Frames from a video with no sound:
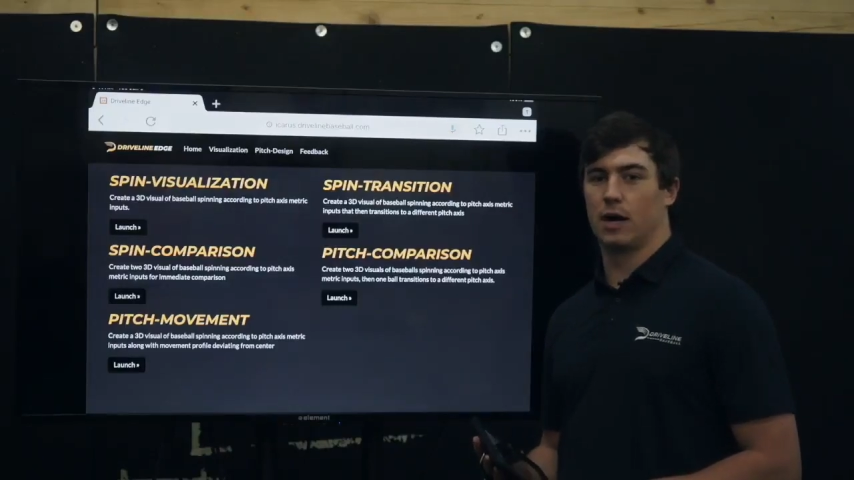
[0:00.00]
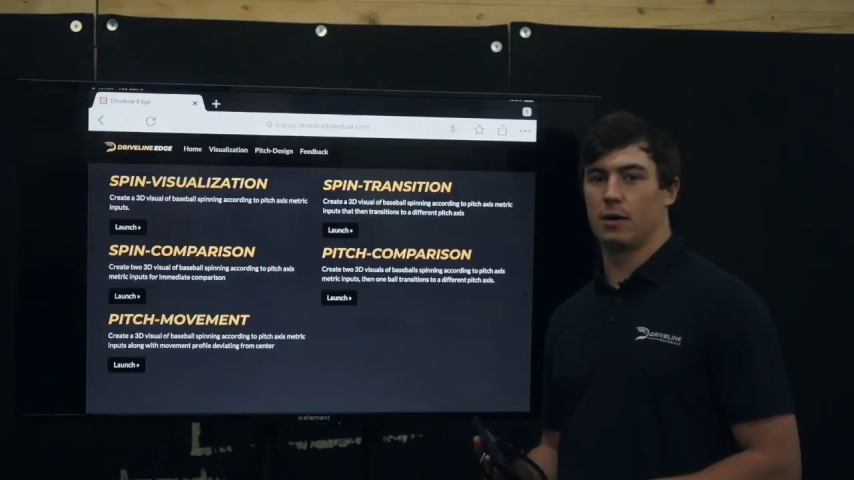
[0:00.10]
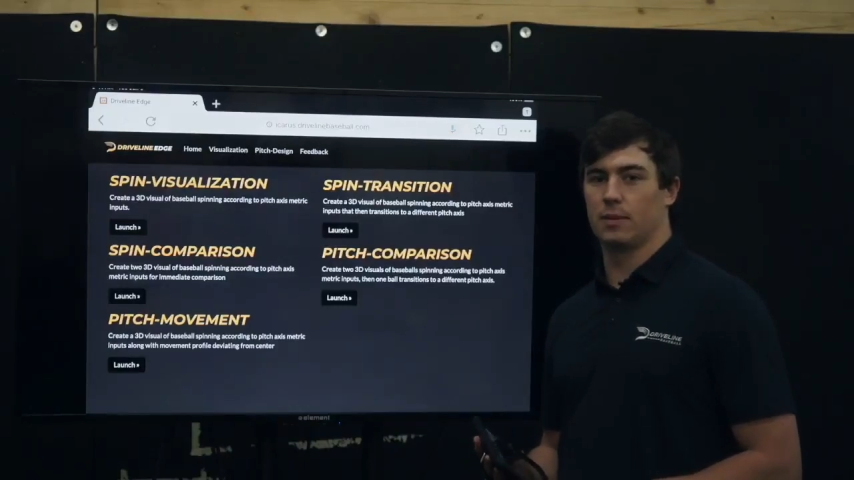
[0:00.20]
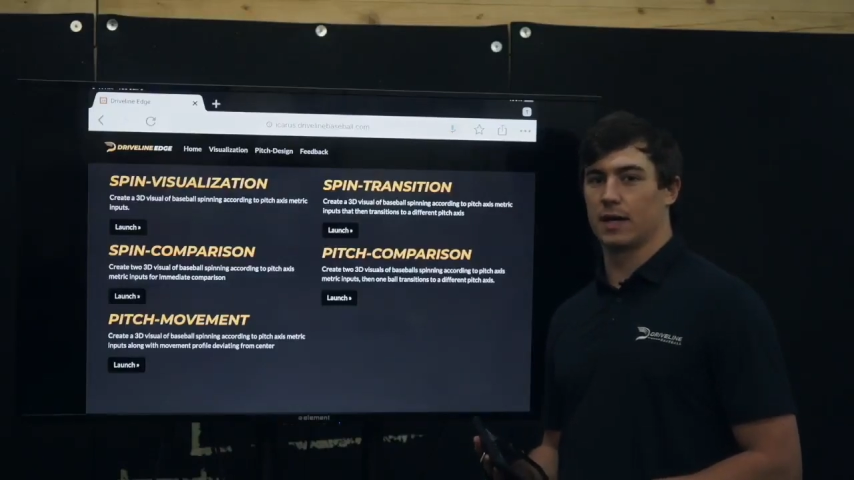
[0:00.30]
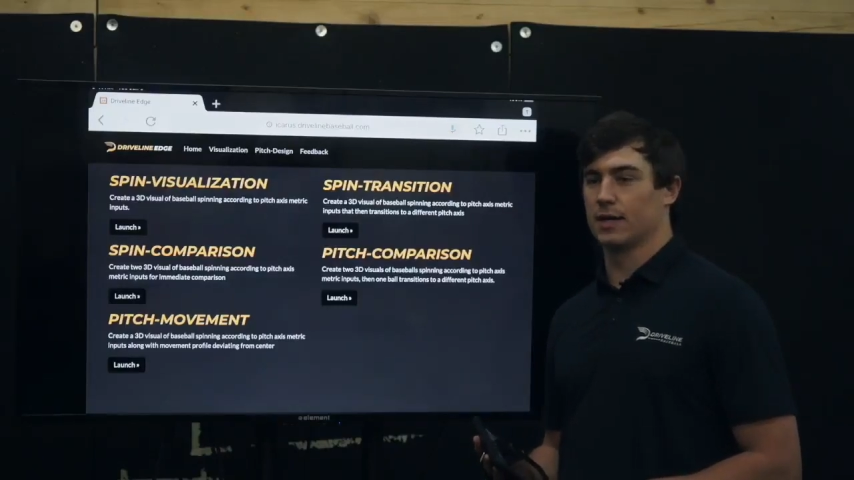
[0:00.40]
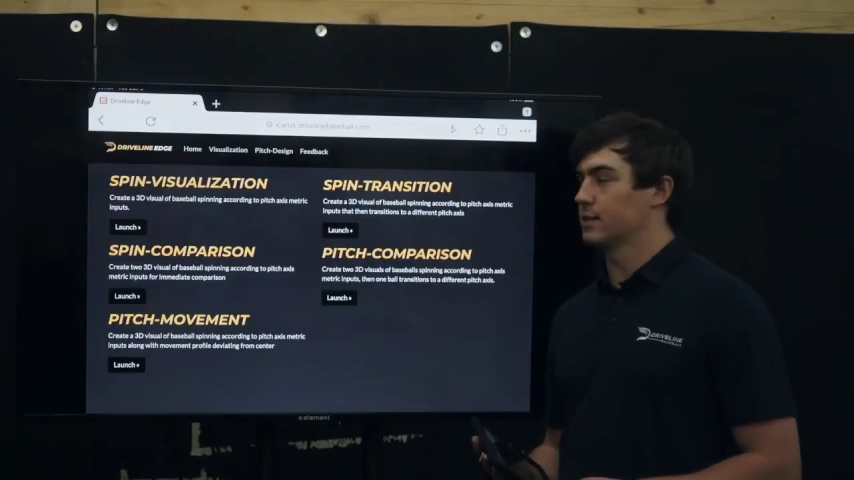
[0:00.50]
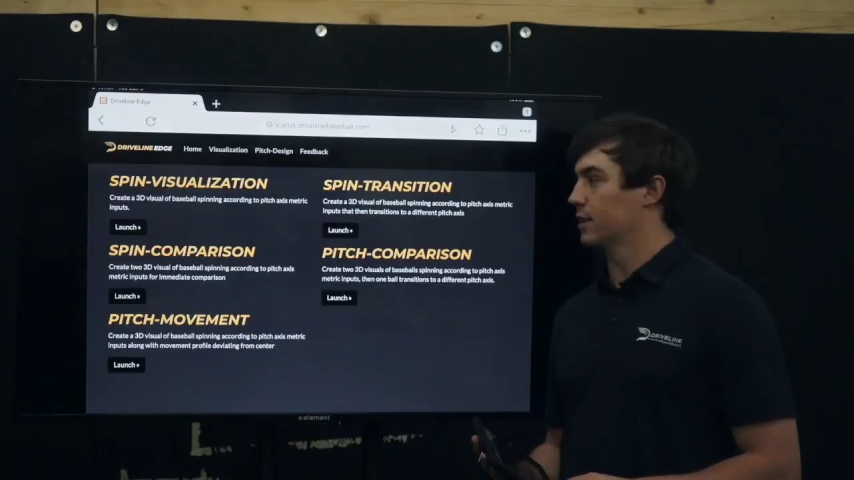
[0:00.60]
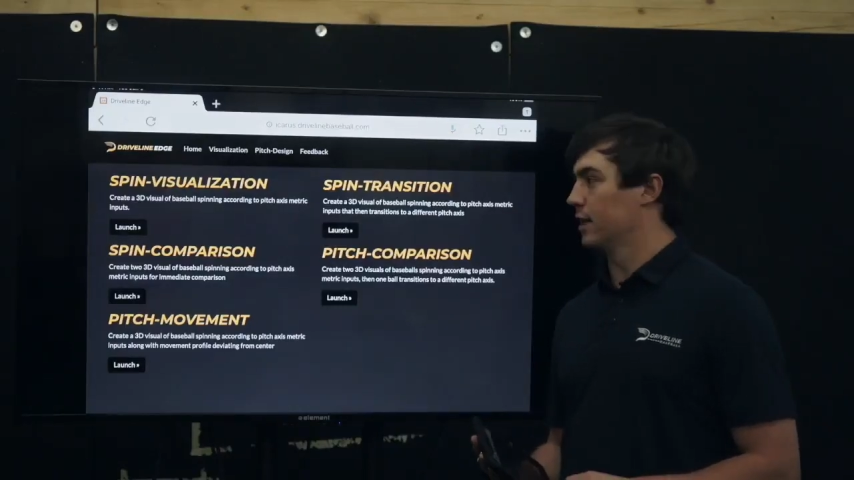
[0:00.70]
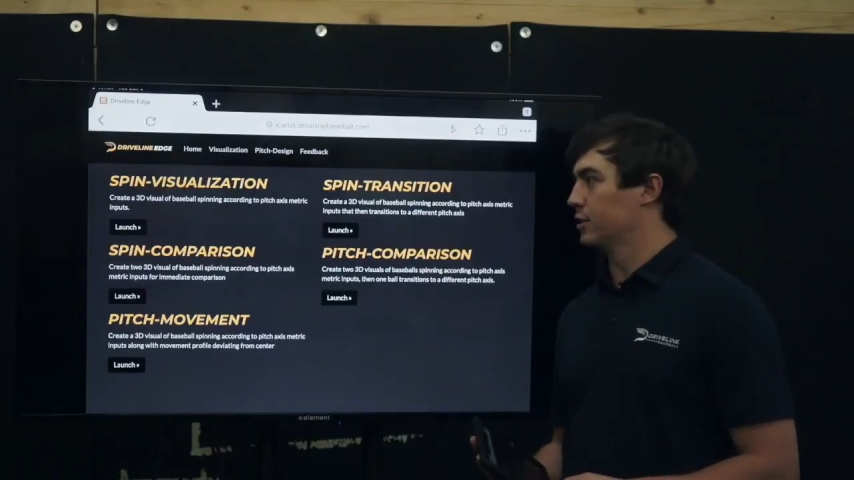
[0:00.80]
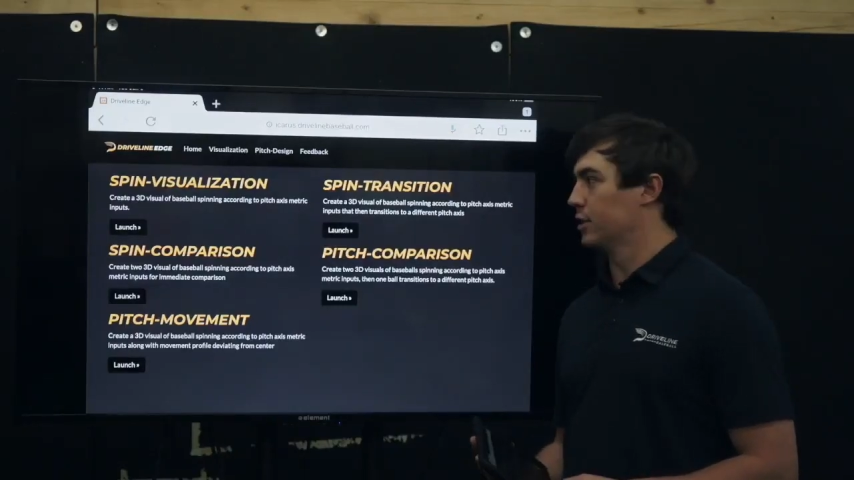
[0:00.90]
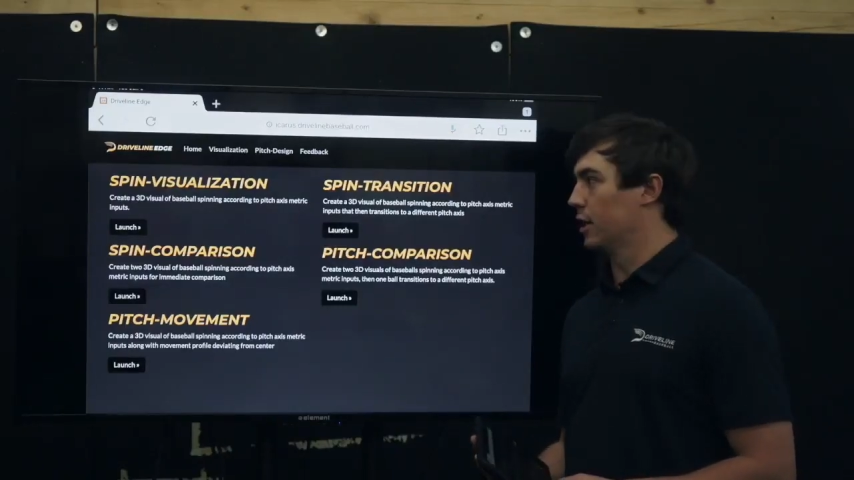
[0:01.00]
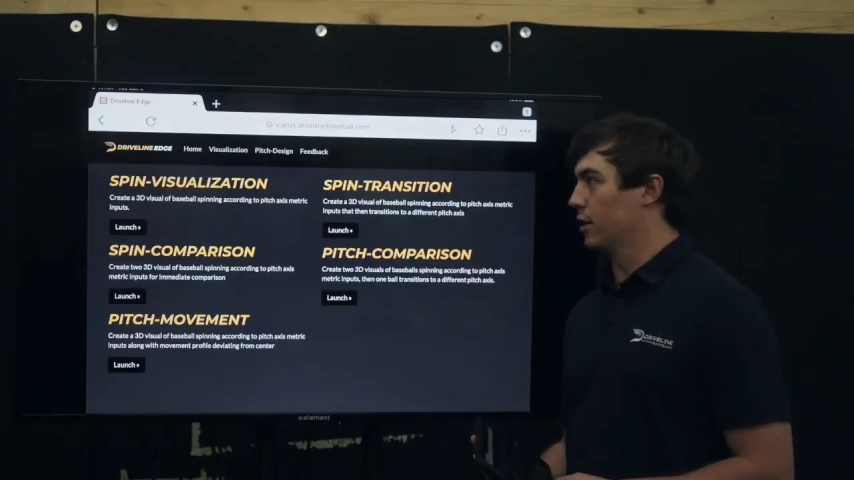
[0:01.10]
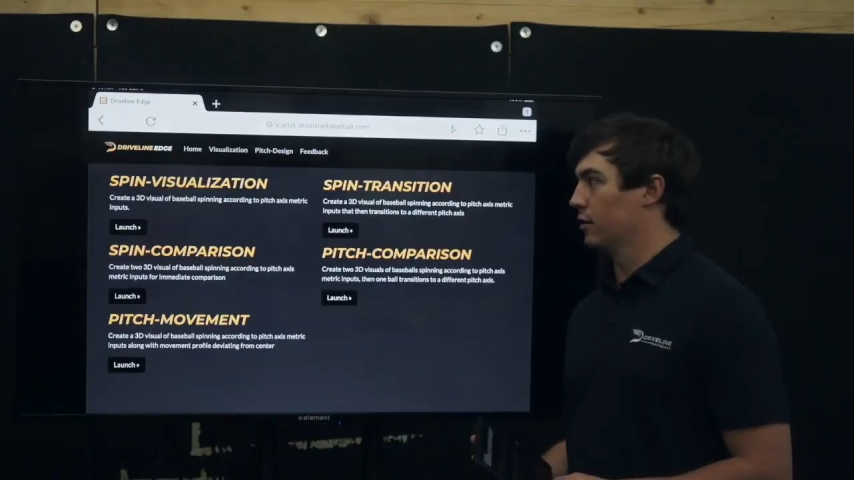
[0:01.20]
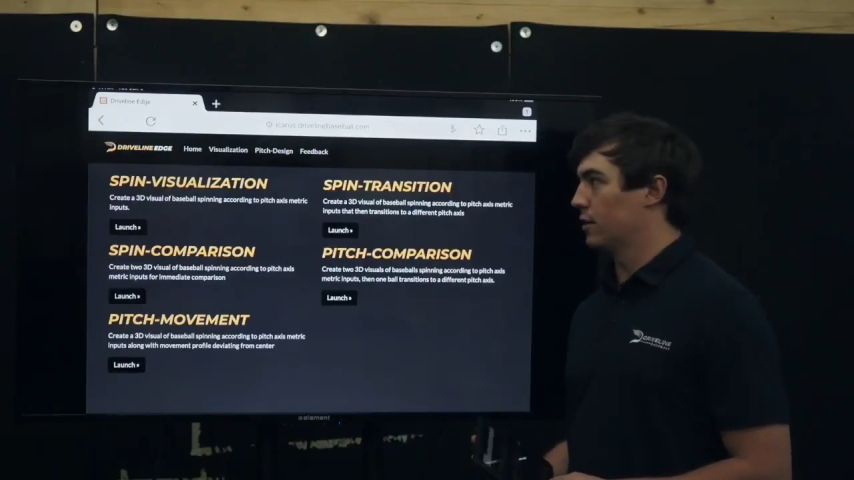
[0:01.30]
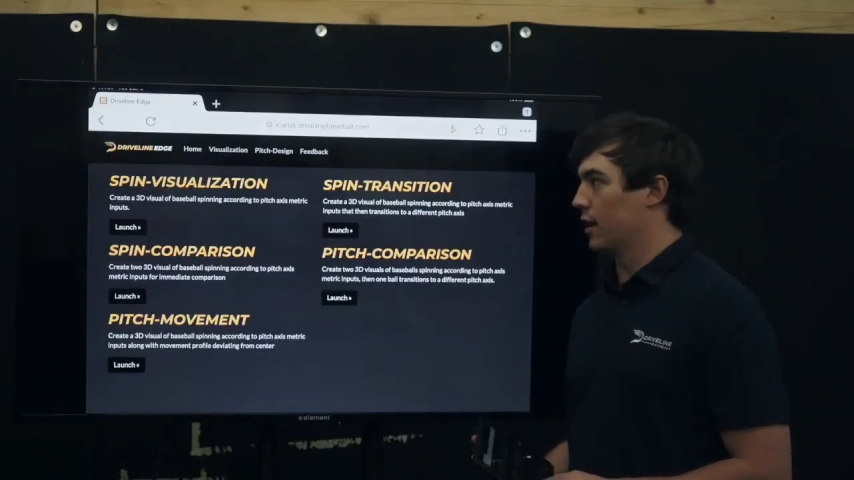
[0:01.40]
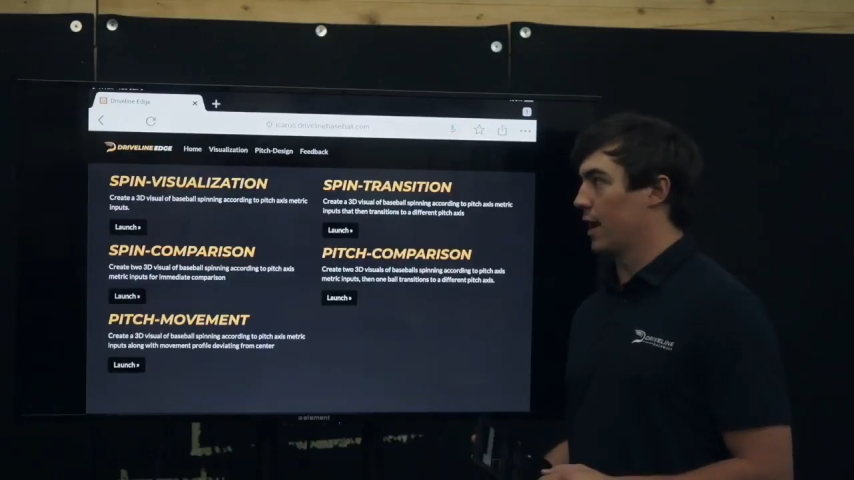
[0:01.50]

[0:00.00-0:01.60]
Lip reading: biomechanist and engineer,